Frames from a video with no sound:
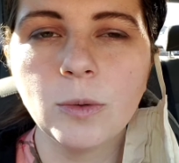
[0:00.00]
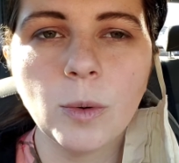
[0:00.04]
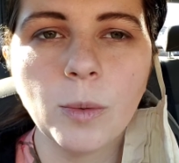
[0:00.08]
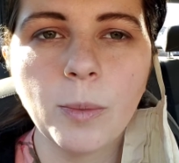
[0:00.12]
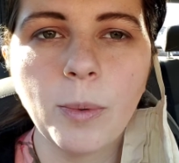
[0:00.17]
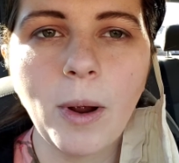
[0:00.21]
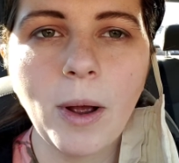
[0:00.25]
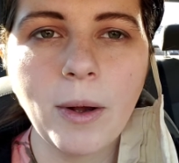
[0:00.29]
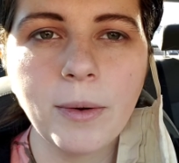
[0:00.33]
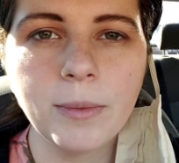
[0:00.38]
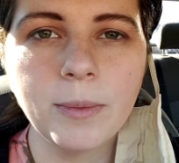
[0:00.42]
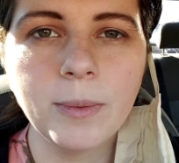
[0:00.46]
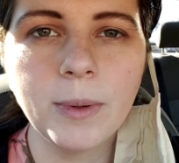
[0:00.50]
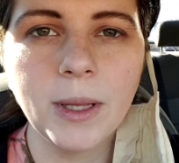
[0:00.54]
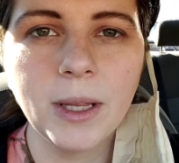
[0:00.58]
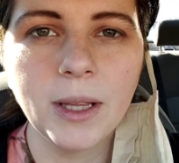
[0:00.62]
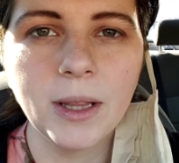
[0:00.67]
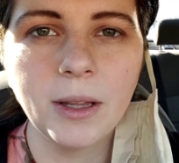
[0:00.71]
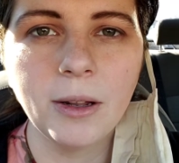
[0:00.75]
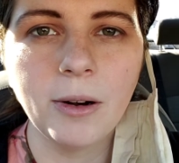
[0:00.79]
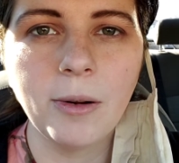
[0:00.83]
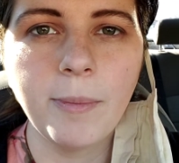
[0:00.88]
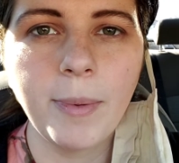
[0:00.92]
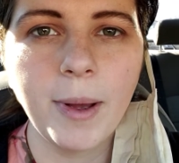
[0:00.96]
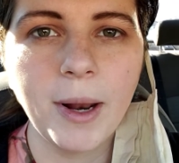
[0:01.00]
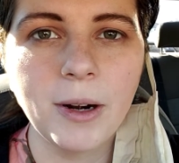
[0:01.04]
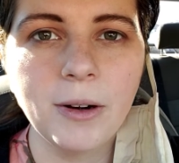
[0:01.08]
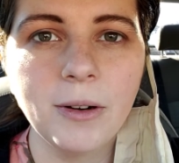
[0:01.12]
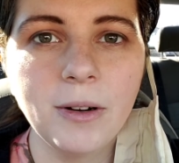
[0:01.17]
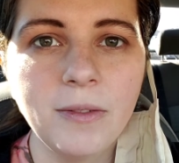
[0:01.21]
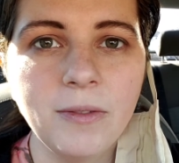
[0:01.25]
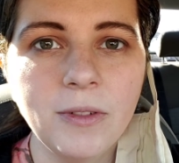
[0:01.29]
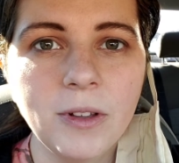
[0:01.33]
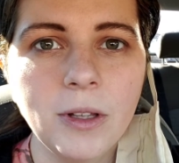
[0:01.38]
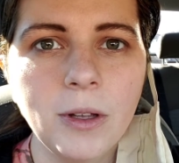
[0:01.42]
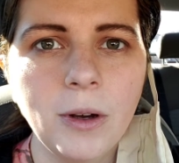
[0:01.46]
were probably a little better
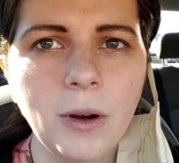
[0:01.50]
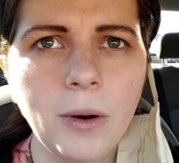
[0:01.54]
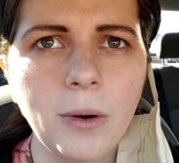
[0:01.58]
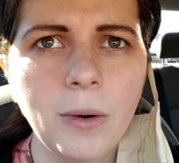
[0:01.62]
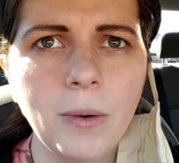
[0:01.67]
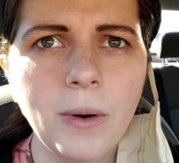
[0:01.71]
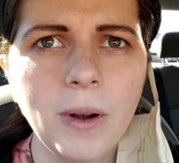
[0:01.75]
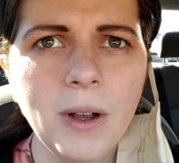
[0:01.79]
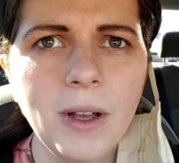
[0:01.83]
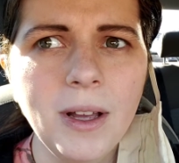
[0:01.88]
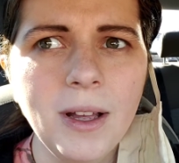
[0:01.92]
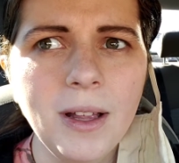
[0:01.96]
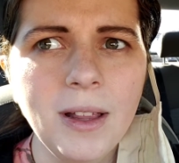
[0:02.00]
even though